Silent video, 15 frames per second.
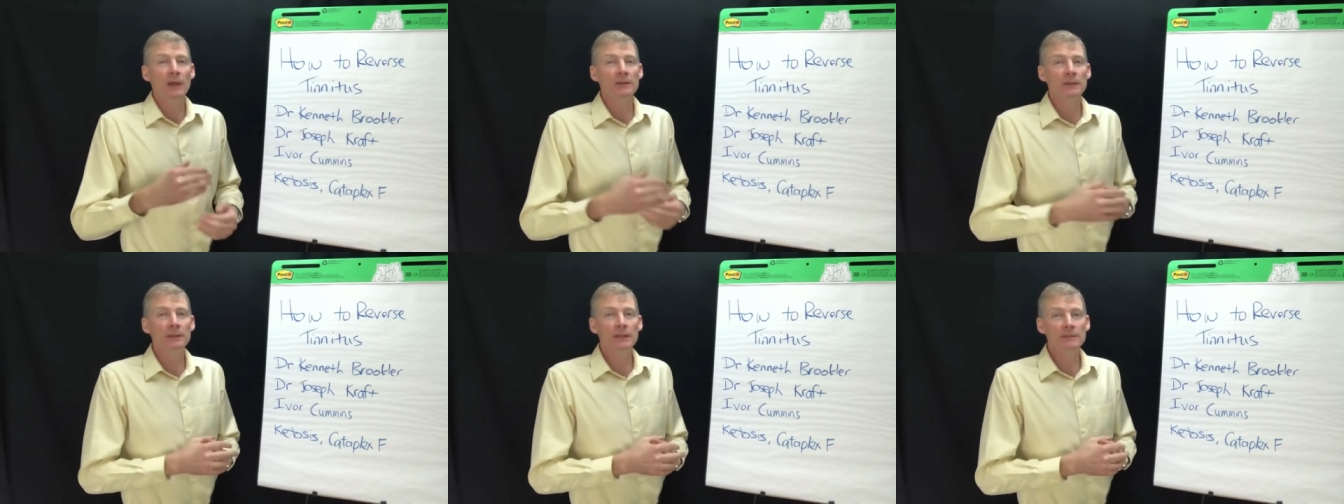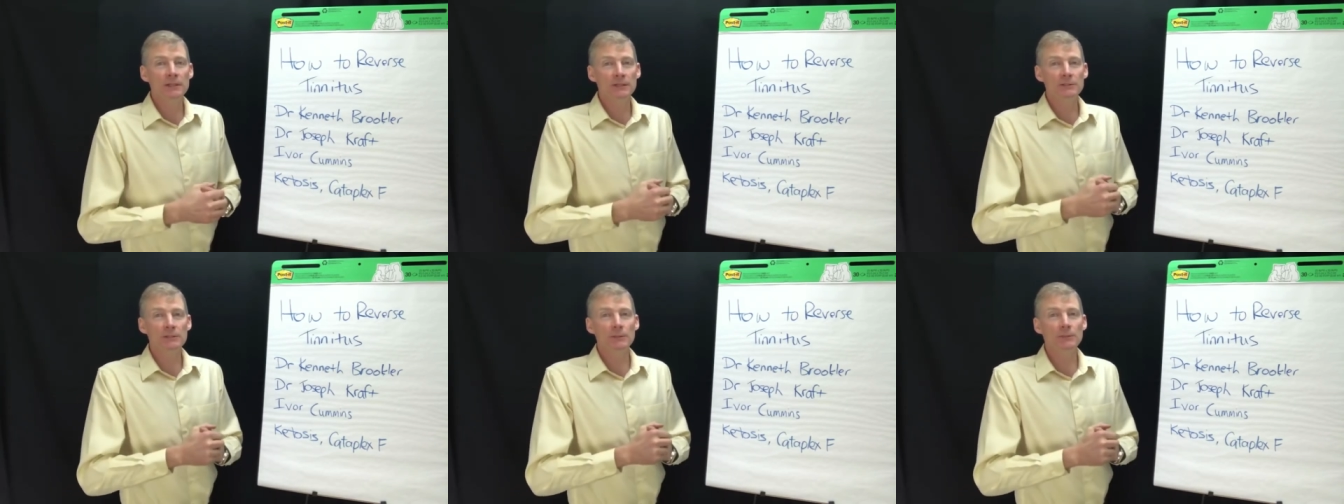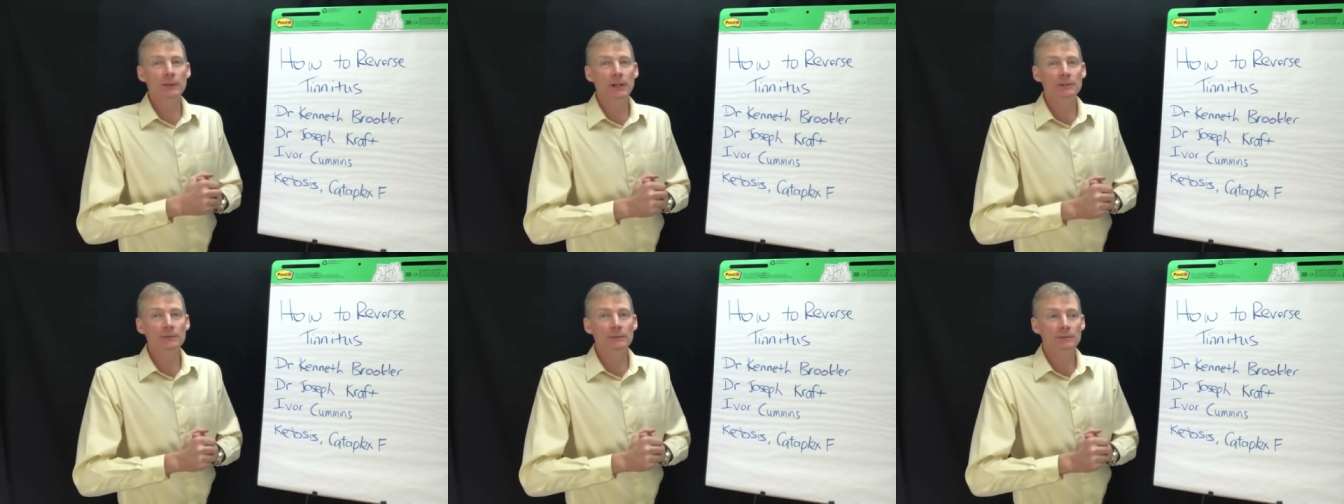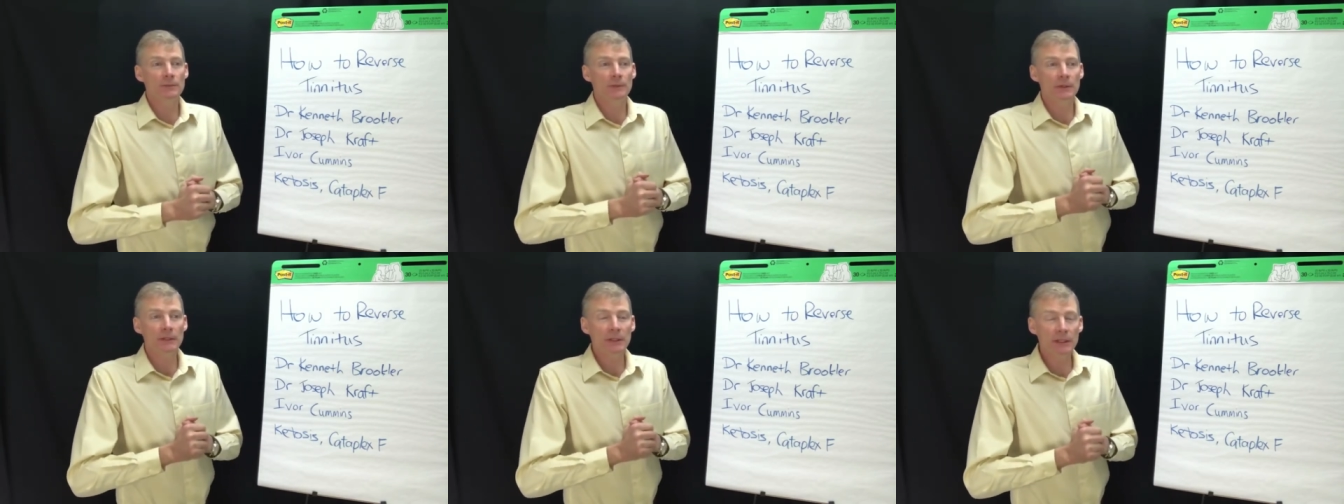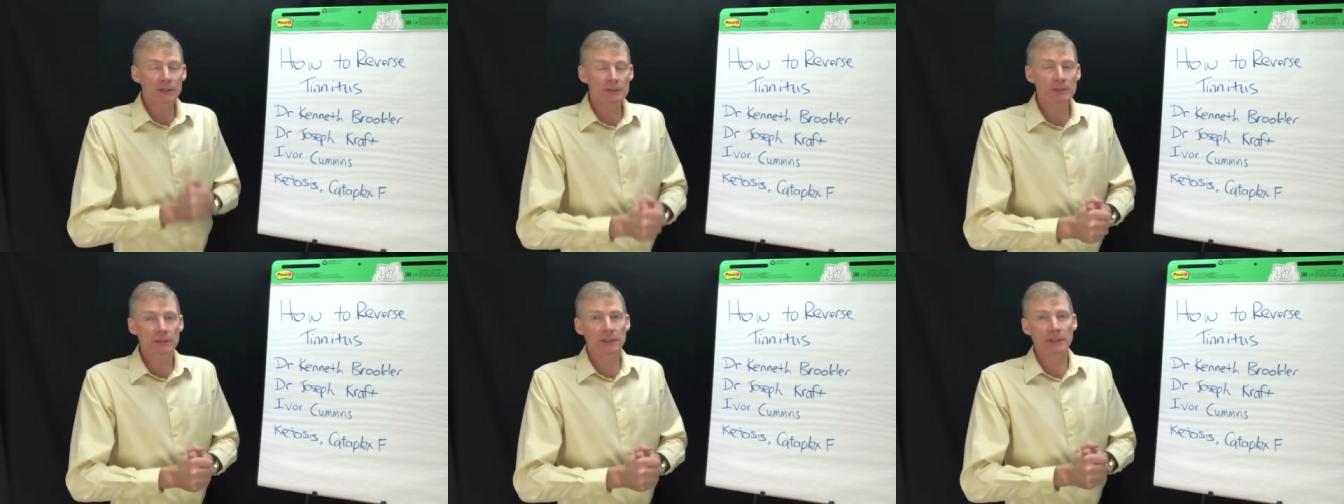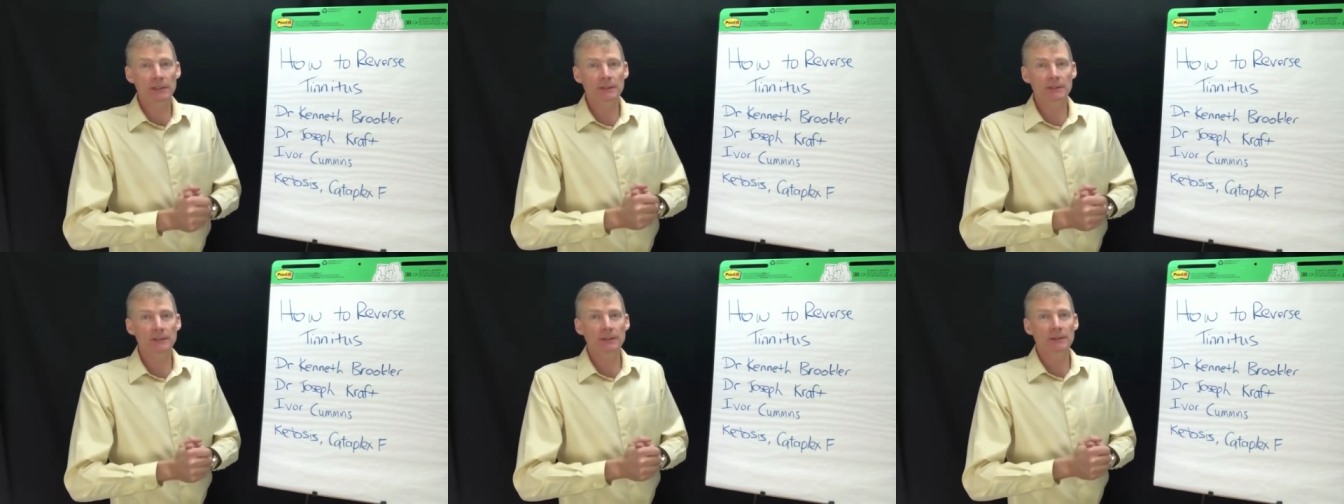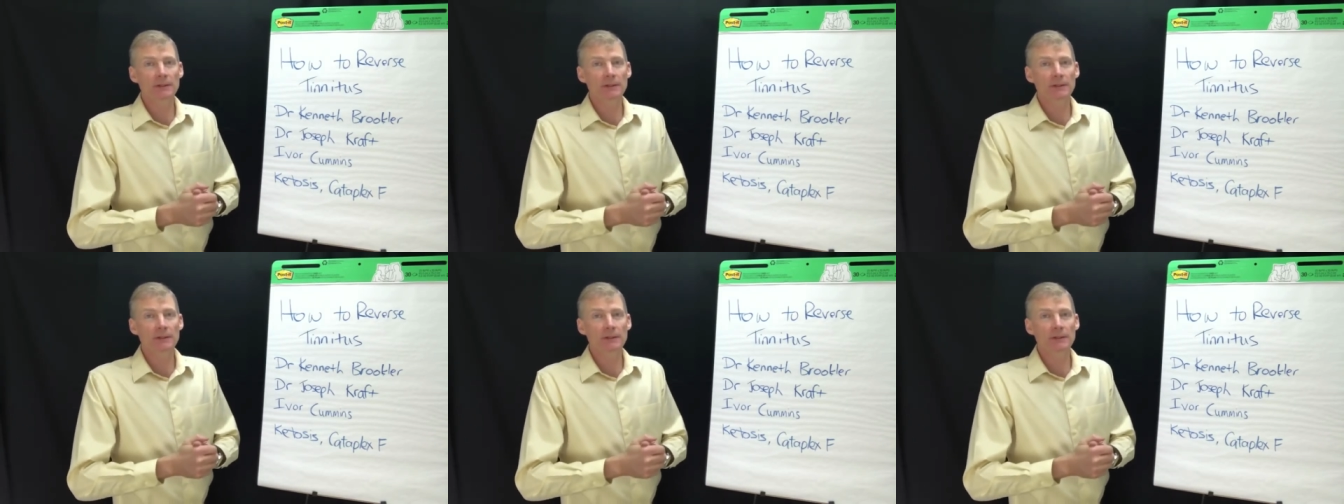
And then they test your blood insulin